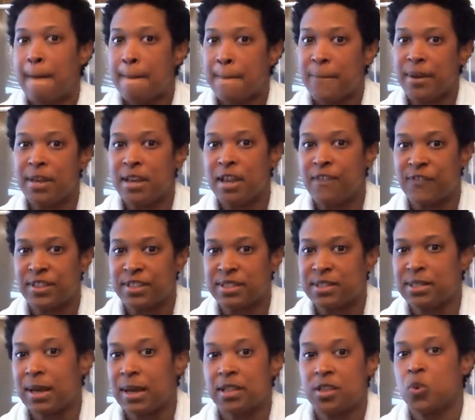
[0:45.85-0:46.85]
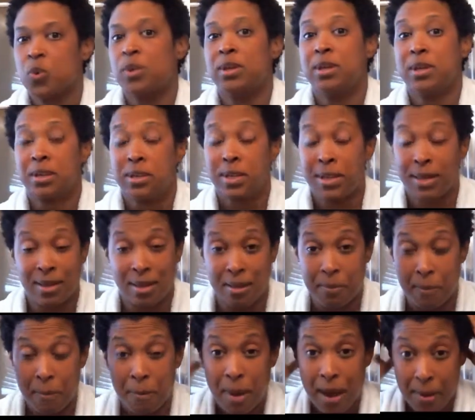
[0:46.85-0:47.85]
But if it's not squeaky clean,
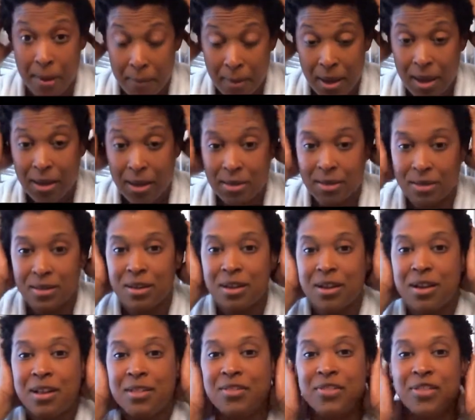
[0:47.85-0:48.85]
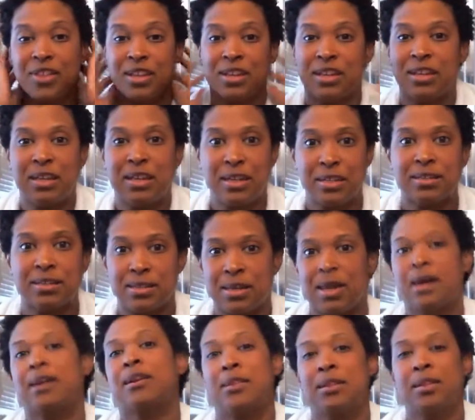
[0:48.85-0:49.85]
in my mind, then it's
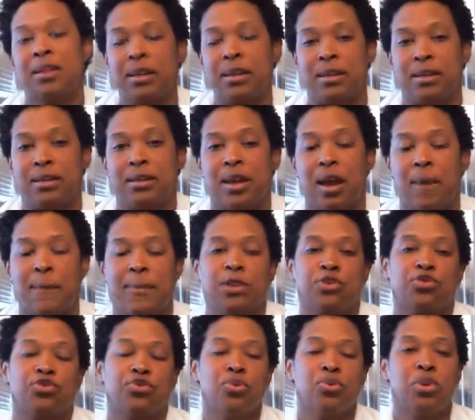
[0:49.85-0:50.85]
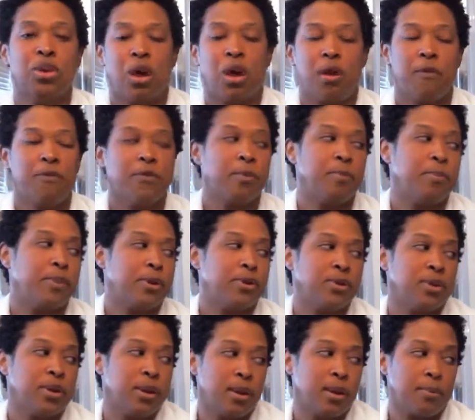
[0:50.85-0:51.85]
not clean. I mean, truly, all the
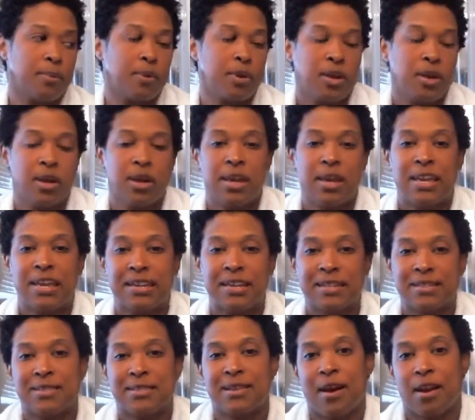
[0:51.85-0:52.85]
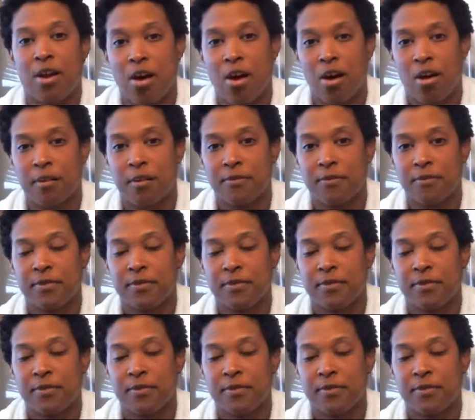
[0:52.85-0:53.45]
buildup is not off.